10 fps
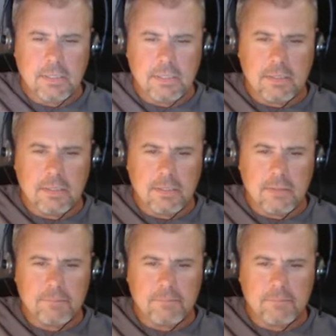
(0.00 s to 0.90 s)

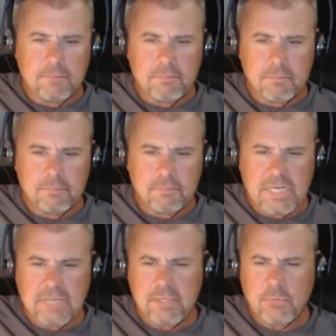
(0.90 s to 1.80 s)
But I
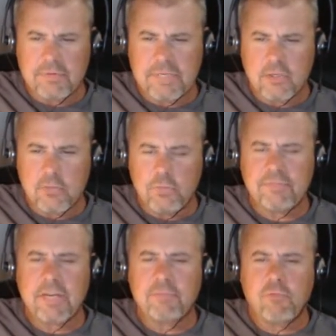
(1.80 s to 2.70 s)
think we've
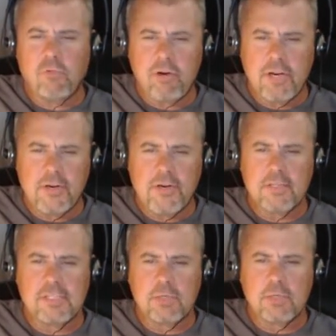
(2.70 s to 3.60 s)
got 4
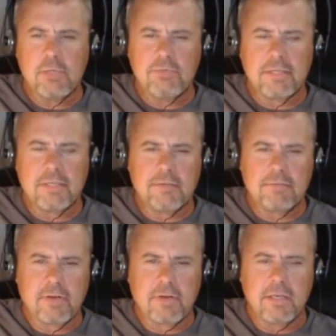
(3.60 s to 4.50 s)
areas that we've
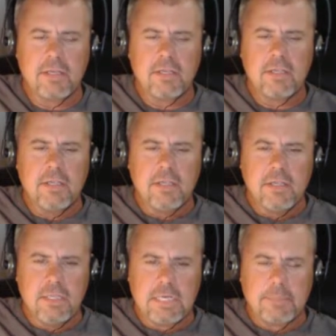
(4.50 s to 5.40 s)
identified,
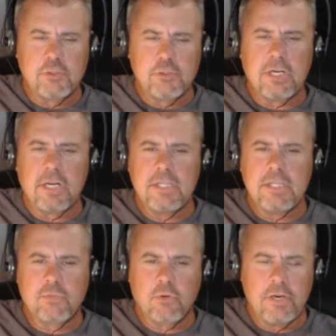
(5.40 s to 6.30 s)
and I'm sure out of these
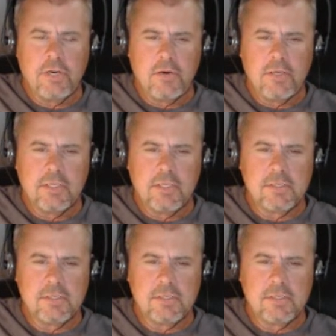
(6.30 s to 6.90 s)
4 areas,